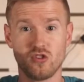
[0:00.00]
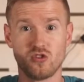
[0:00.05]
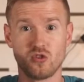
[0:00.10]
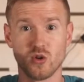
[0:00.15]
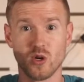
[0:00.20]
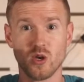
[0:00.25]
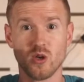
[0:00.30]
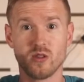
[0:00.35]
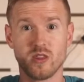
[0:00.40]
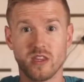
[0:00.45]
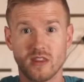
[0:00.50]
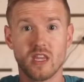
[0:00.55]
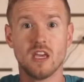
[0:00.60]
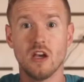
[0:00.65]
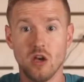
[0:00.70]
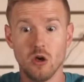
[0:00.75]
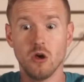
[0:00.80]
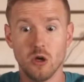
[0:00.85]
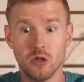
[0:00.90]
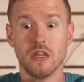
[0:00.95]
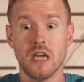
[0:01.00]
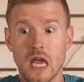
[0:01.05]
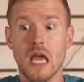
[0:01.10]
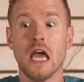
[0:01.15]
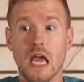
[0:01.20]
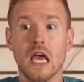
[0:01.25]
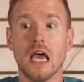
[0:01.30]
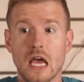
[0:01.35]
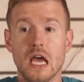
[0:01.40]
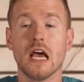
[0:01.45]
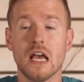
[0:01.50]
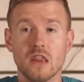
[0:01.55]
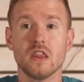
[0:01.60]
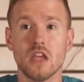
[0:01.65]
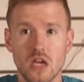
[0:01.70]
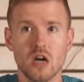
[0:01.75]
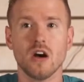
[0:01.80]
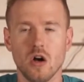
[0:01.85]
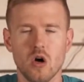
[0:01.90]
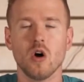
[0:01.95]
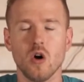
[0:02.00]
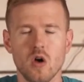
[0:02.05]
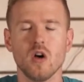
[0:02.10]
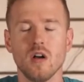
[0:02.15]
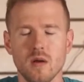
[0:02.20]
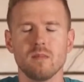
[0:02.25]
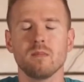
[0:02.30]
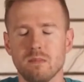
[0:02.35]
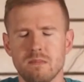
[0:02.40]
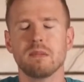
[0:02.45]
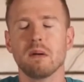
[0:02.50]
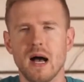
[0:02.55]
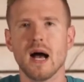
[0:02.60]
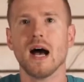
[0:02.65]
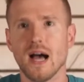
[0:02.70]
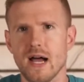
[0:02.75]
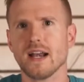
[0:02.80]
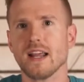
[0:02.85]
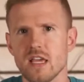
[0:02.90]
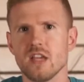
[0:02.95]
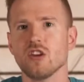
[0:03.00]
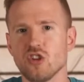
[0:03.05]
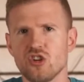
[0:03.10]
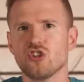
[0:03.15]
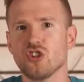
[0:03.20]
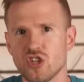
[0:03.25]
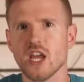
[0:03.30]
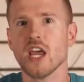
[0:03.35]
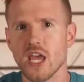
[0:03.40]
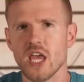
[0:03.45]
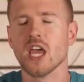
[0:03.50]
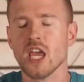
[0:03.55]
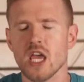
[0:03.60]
drill that they hold, and their whole body shakes